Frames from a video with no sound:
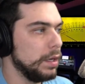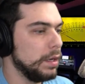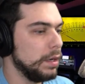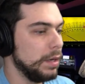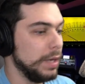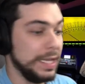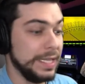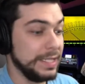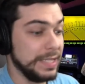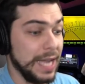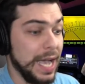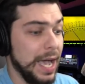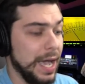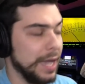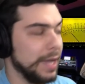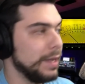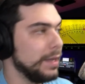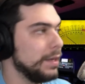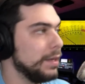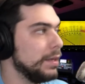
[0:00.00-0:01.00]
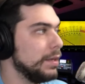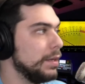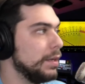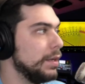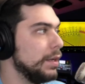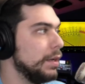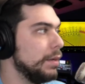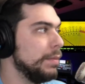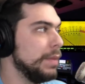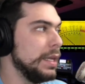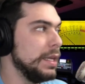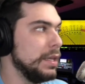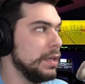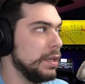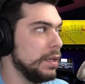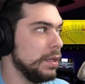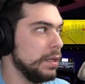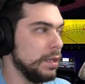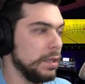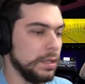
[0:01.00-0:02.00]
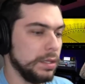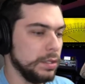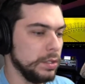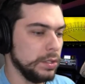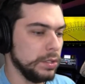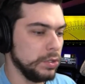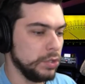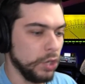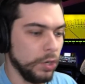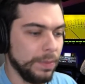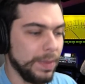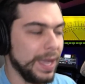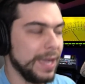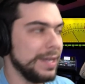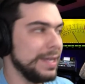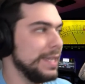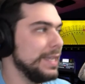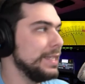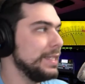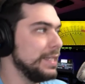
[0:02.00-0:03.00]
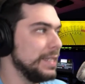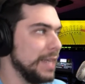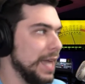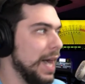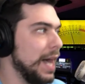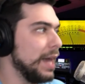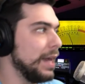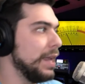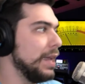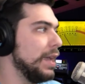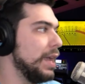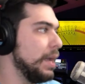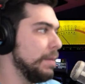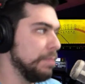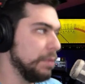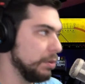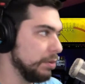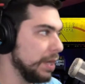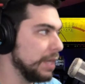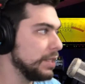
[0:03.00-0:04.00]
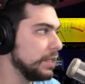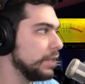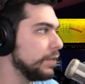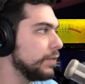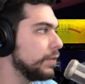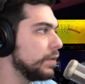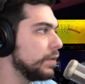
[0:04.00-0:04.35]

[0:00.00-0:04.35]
He's not. I mean, Joe Biden is not a progressive.